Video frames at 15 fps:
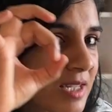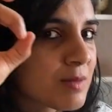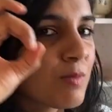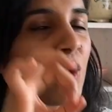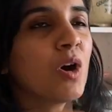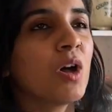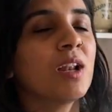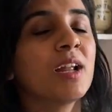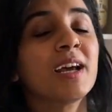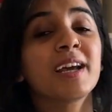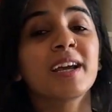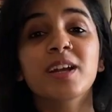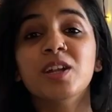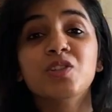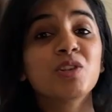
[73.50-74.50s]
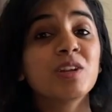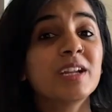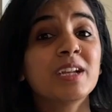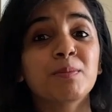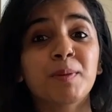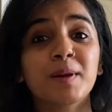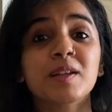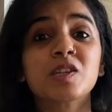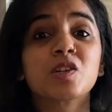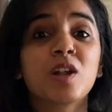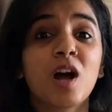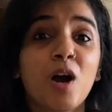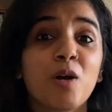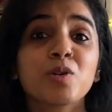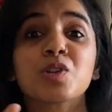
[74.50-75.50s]
small. It really depends on
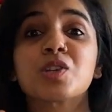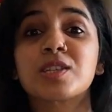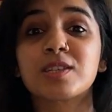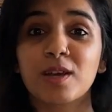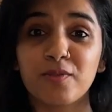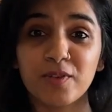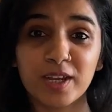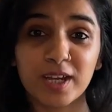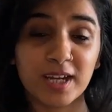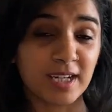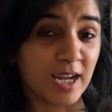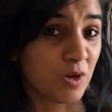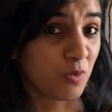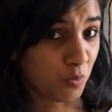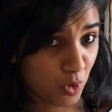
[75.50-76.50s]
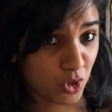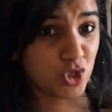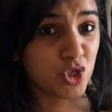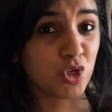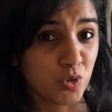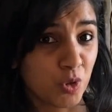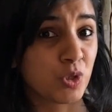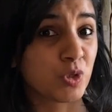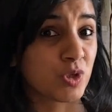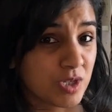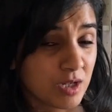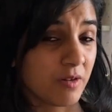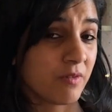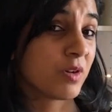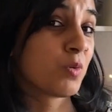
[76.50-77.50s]
how you're serving it and what you're going to
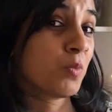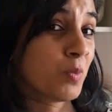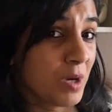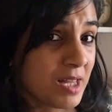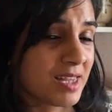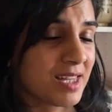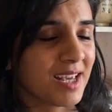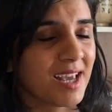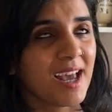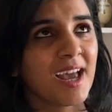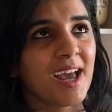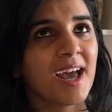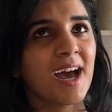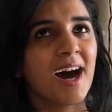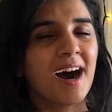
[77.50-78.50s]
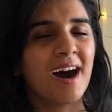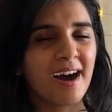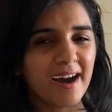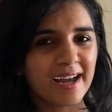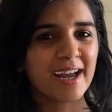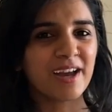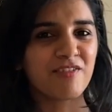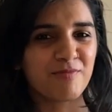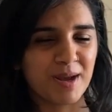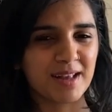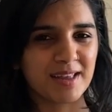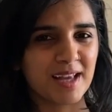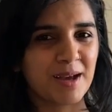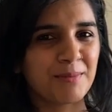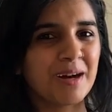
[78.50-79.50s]
serve it with. I have
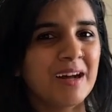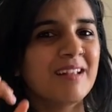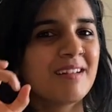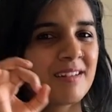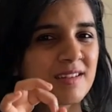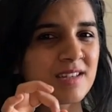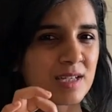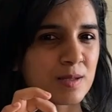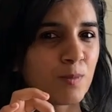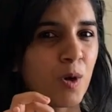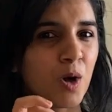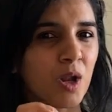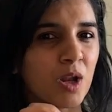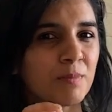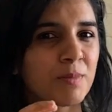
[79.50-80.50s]
made them a little small